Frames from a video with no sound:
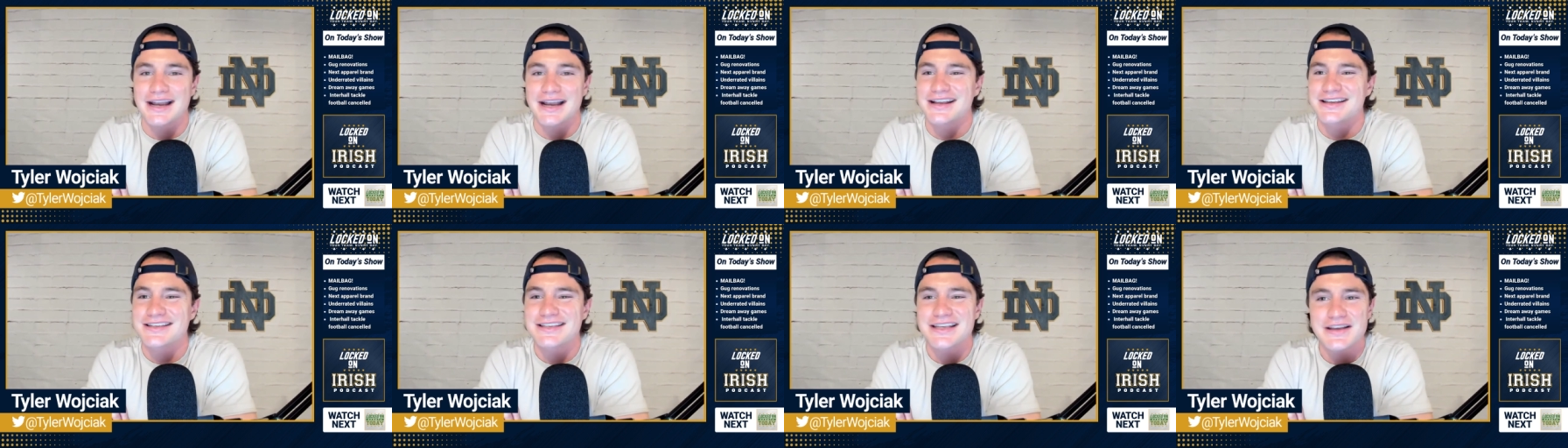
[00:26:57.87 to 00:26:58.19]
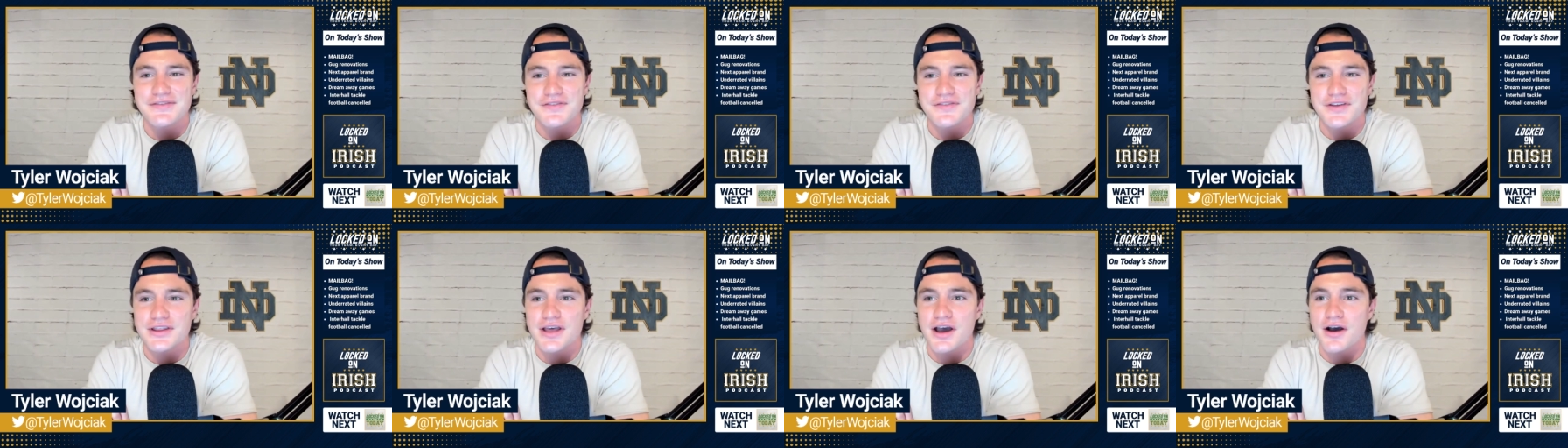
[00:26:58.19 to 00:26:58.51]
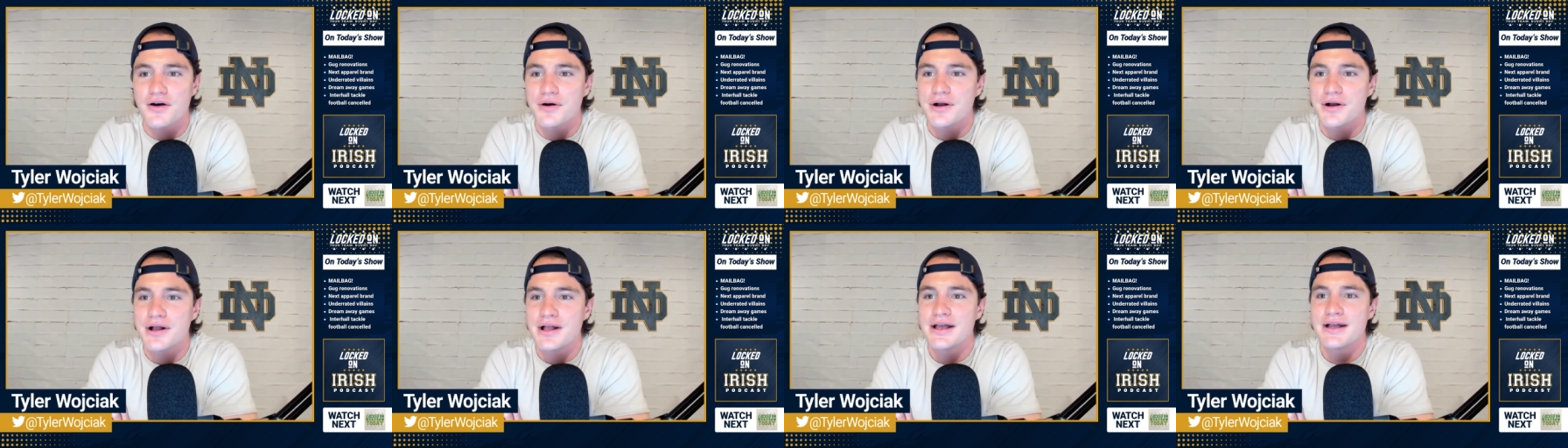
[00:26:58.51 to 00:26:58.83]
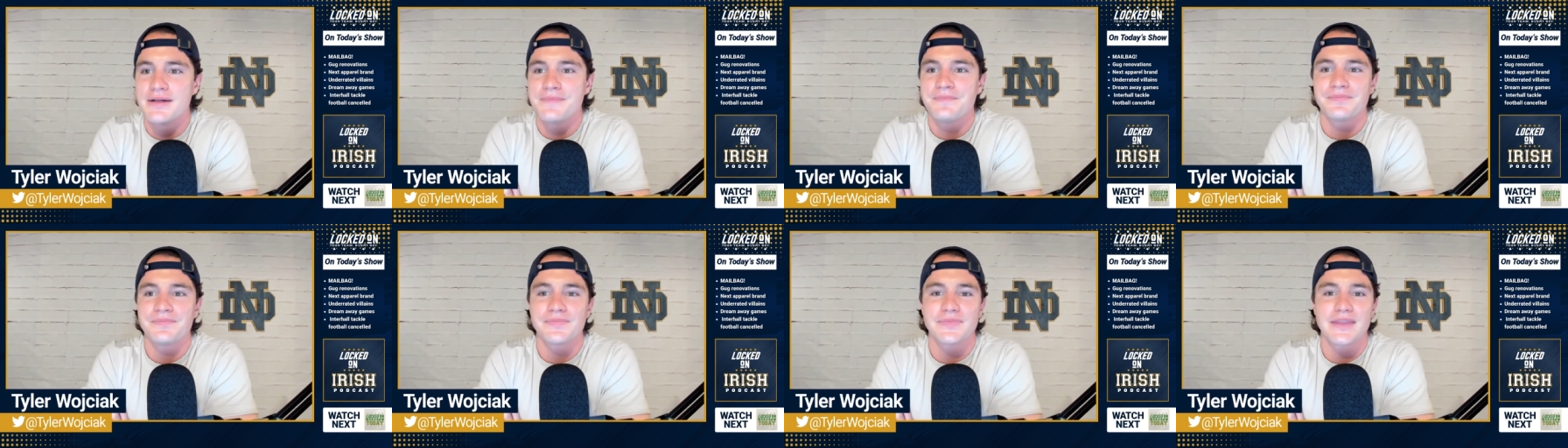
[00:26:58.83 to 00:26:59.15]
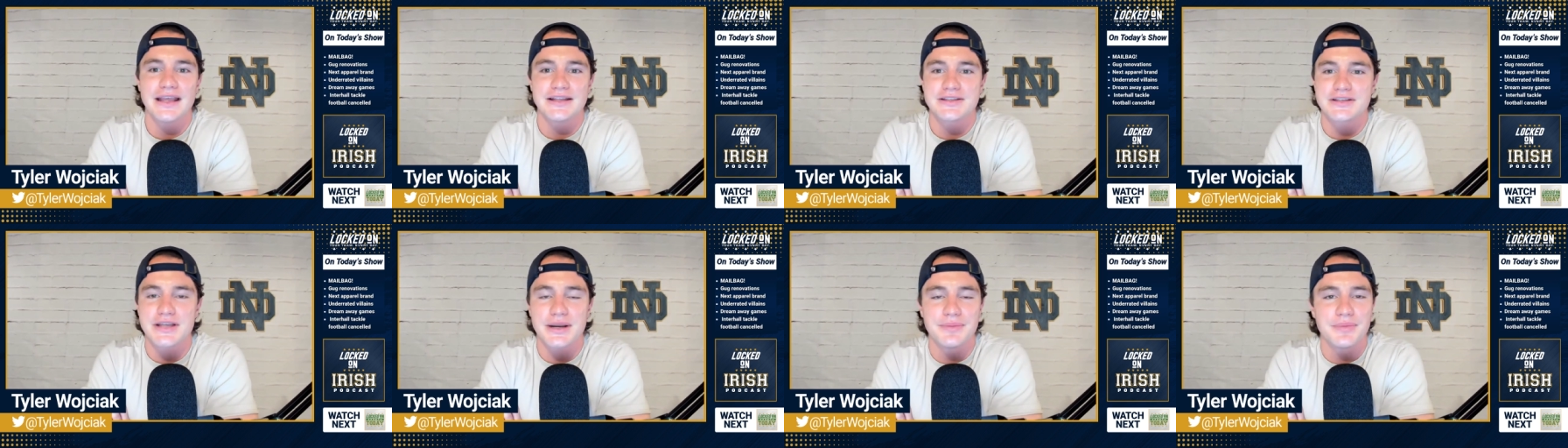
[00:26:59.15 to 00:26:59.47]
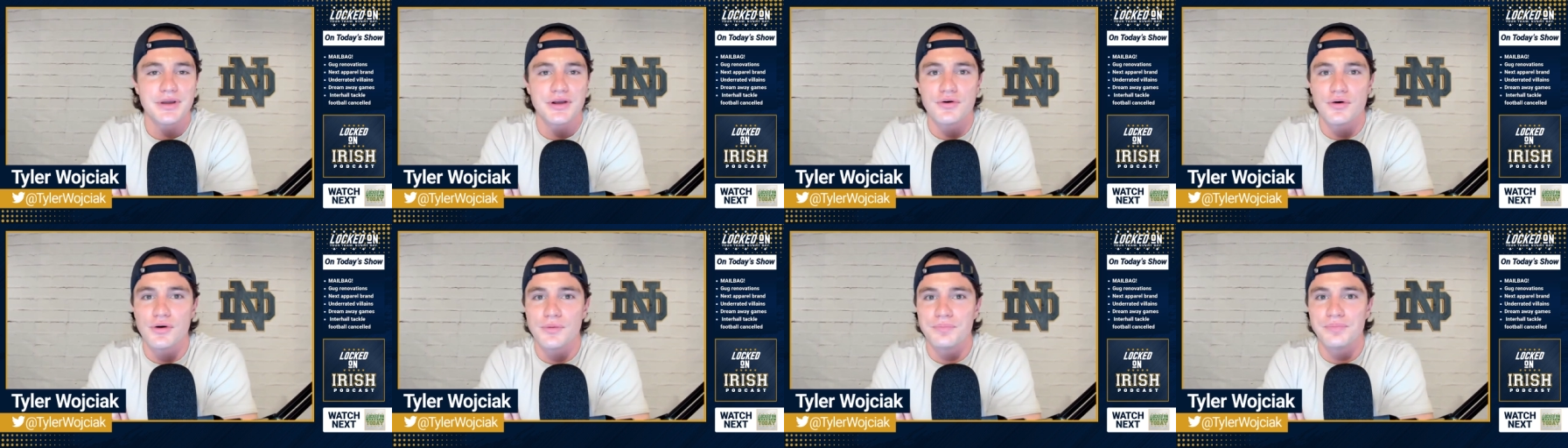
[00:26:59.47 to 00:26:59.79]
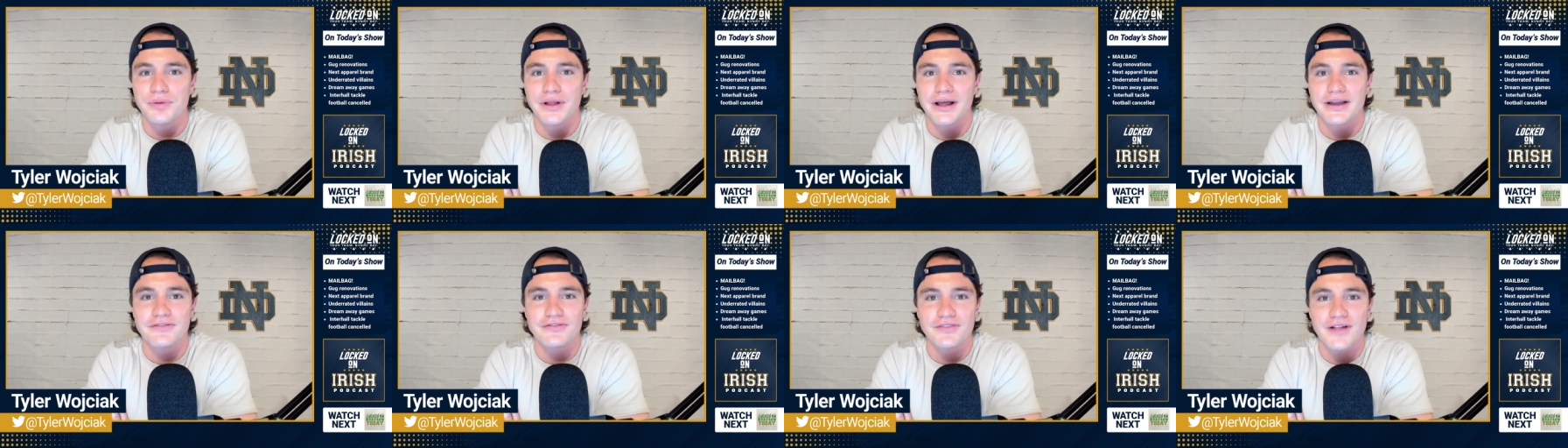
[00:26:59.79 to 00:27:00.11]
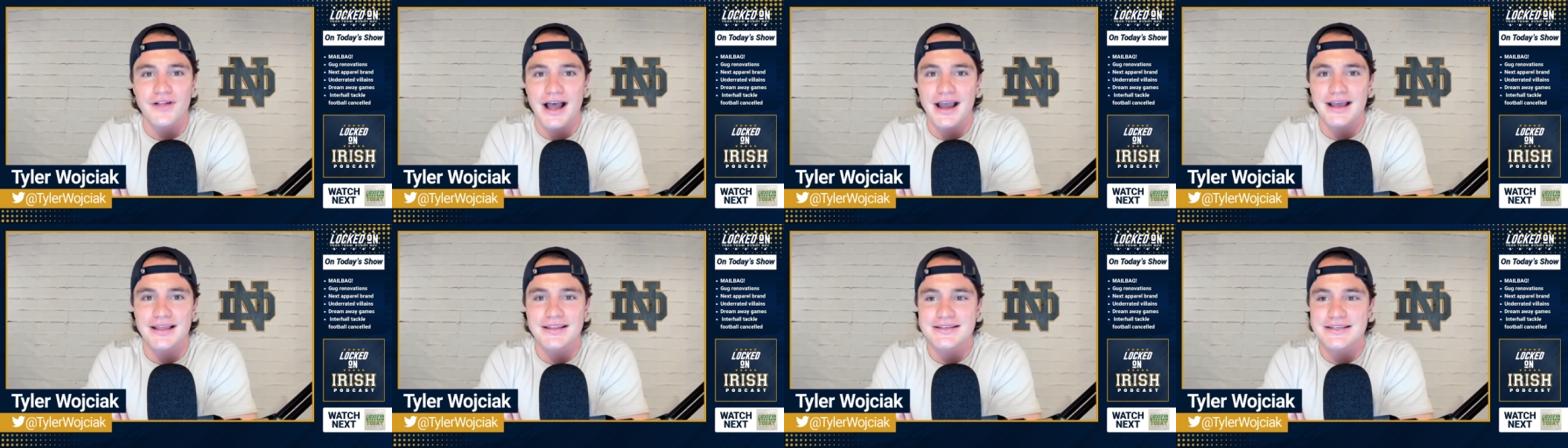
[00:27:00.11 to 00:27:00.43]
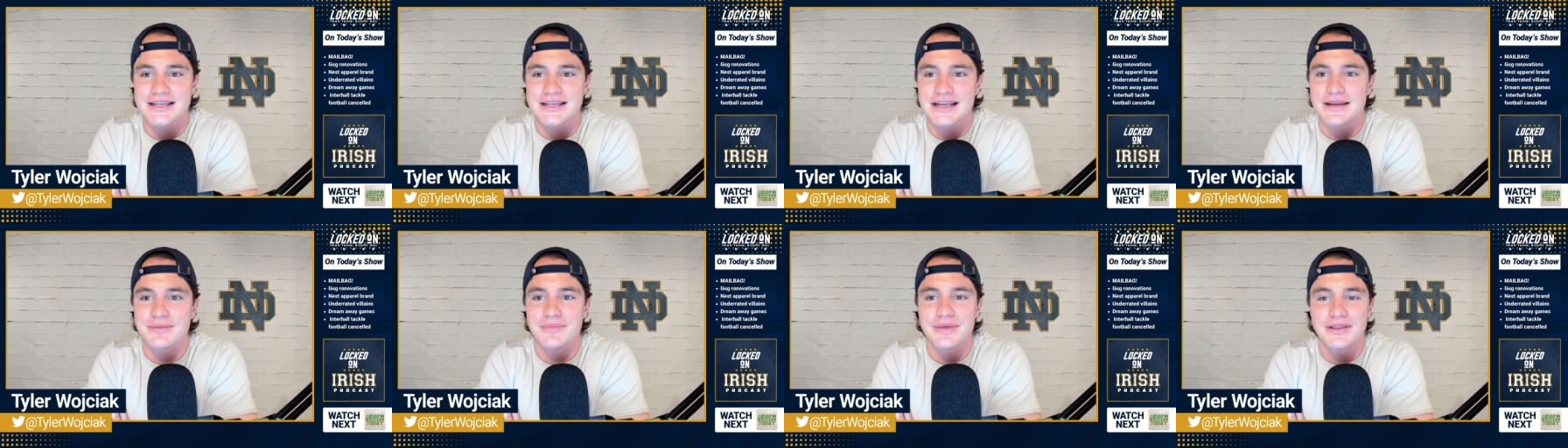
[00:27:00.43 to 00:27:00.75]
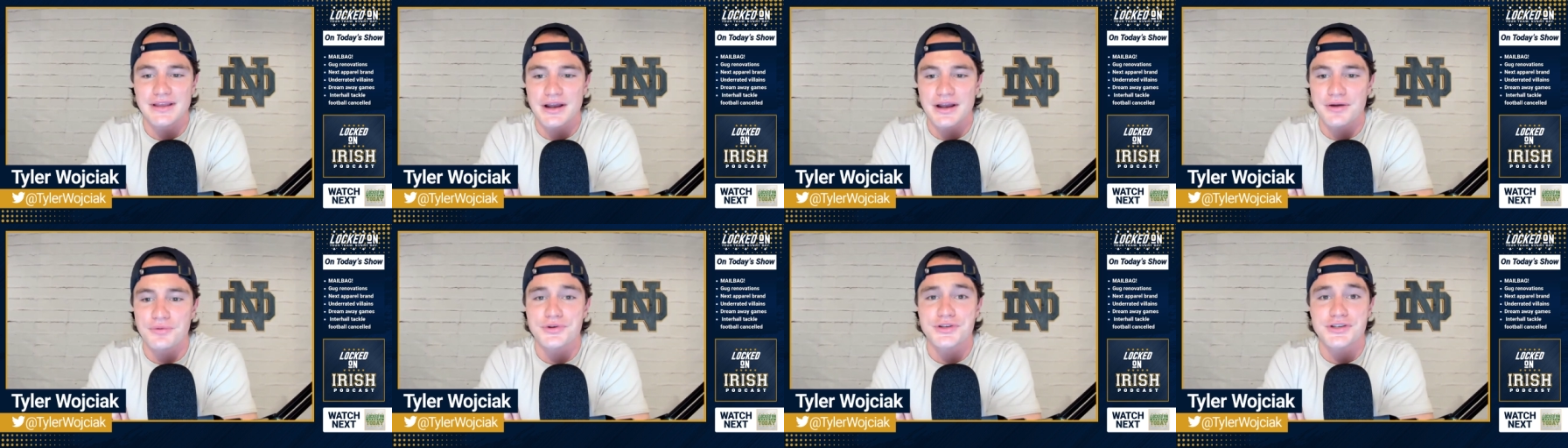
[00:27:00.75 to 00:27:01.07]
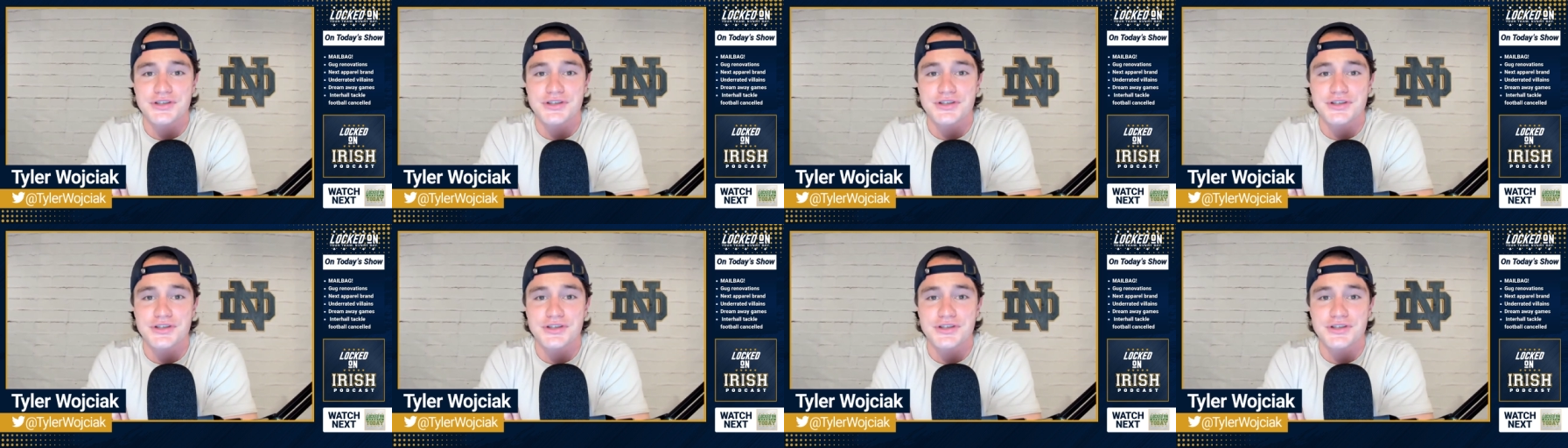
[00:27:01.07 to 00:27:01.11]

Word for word: Because even though it's going to be cool playing flag in the stadium, there was